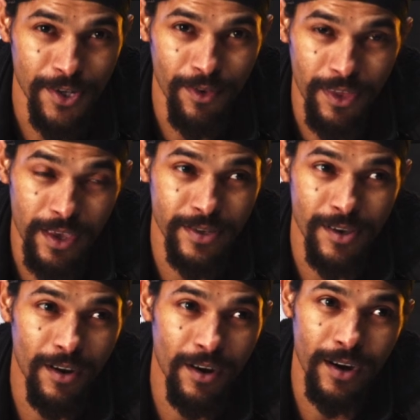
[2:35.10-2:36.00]
2 things
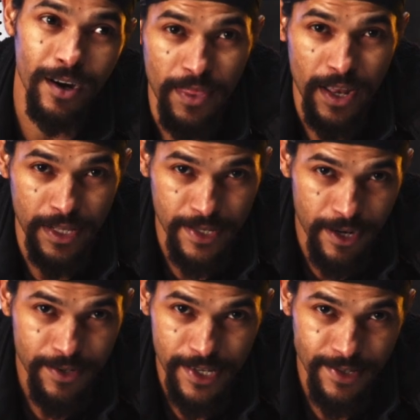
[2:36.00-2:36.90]
are that it
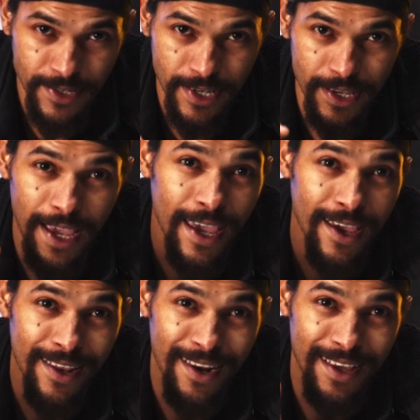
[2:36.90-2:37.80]
tears easy
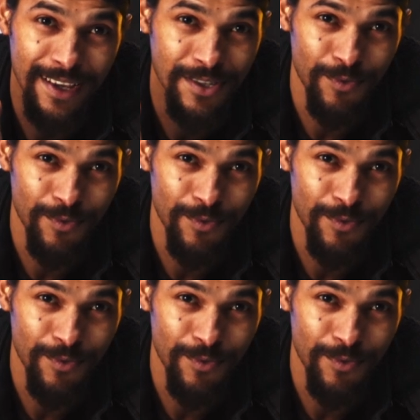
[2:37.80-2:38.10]
and it's